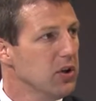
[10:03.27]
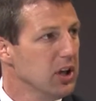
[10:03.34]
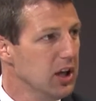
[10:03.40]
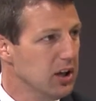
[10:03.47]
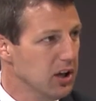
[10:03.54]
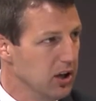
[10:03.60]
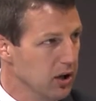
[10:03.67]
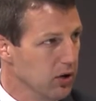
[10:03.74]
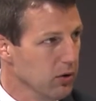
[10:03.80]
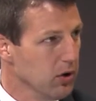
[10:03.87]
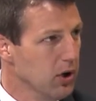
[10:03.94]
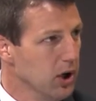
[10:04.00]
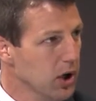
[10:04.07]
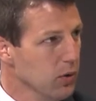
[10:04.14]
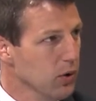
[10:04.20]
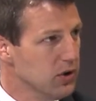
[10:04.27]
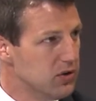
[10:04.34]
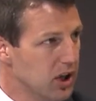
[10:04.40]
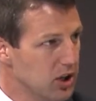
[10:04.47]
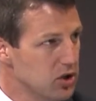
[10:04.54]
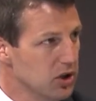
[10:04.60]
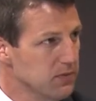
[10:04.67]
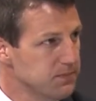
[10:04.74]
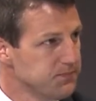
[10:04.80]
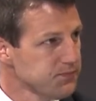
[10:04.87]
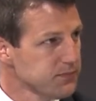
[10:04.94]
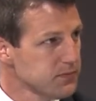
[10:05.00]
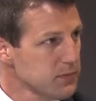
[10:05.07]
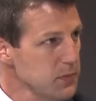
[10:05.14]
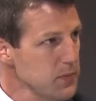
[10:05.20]
to hit another recession.
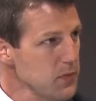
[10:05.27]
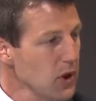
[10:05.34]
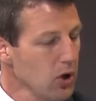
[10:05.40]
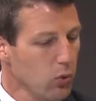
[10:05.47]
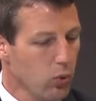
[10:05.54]
Mm-hmm.